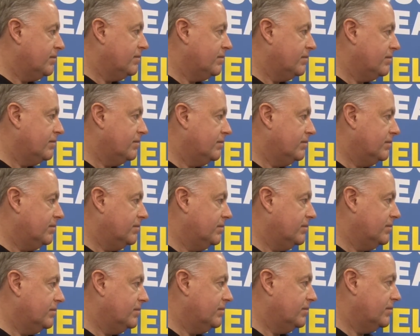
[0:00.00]

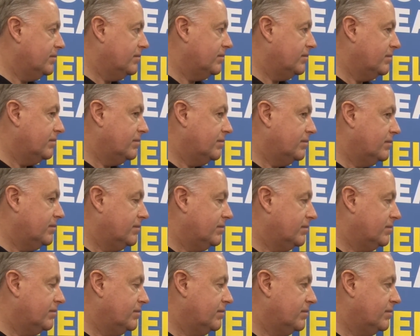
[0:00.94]

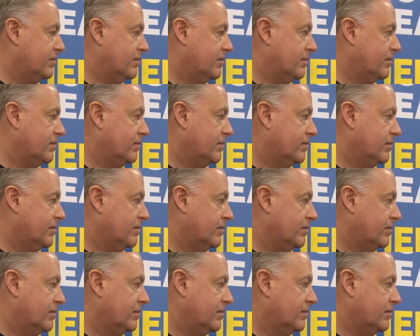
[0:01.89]

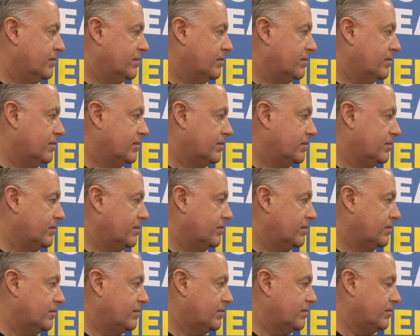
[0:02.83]

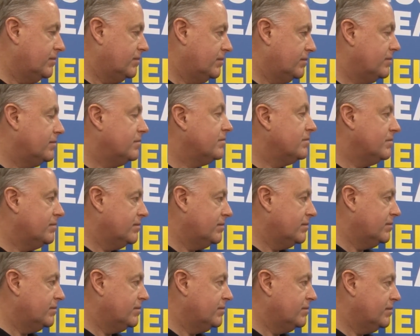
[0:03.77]

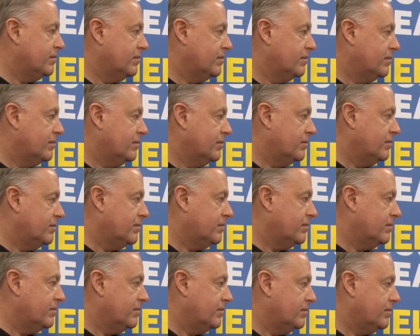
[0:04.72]

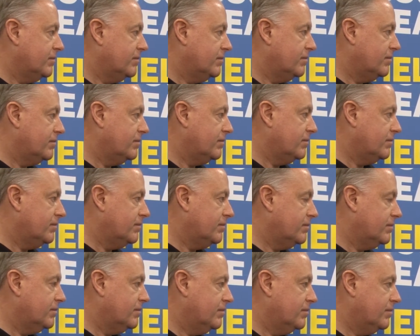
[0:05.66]

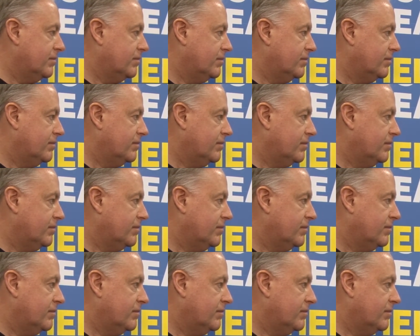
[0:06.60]
No words are spoken by the person on screen.